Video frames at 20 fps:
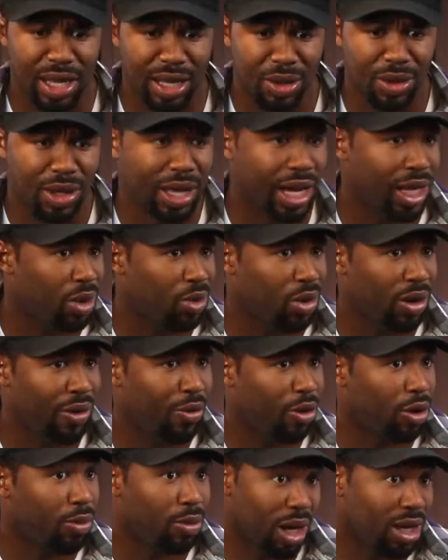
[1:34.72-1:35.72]
There were like 3 or
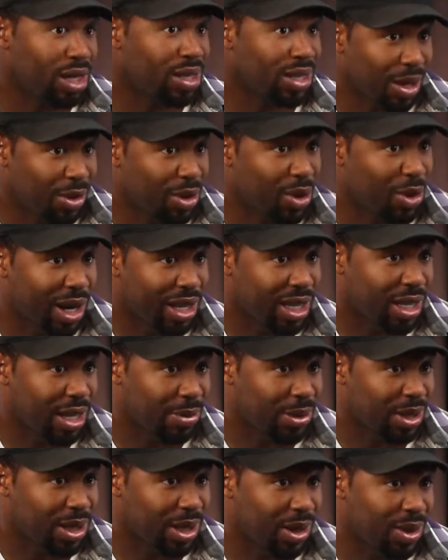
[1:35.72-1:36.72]
4 brothers that were directing
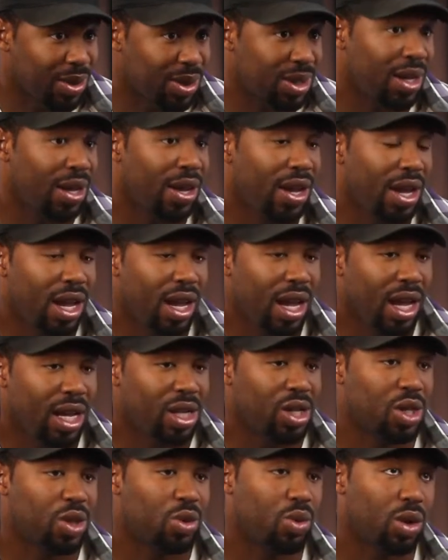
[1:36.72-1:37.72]
episodes, and
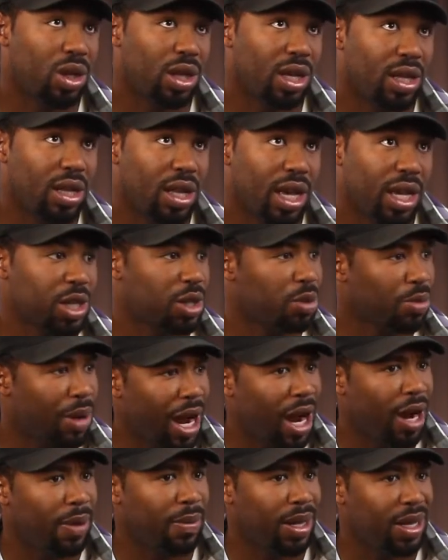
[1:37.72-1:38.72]
it just really like
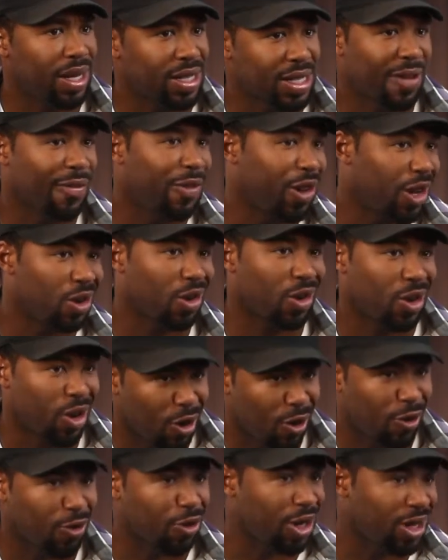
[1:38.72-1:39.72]
inspired me, because I figured on
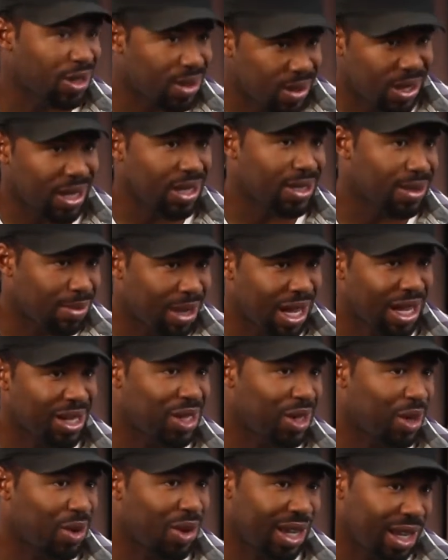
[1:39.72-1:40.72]
Girlfriends, okay, it's a black
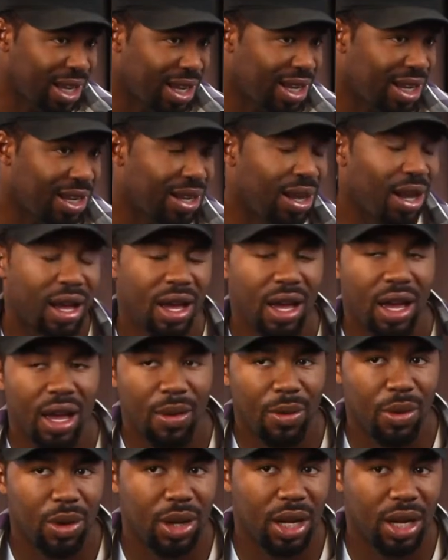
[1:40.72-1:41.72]
show, I get it,
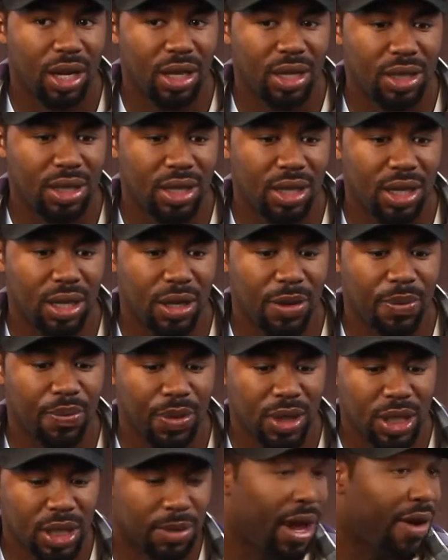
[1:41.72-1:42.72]
but to see some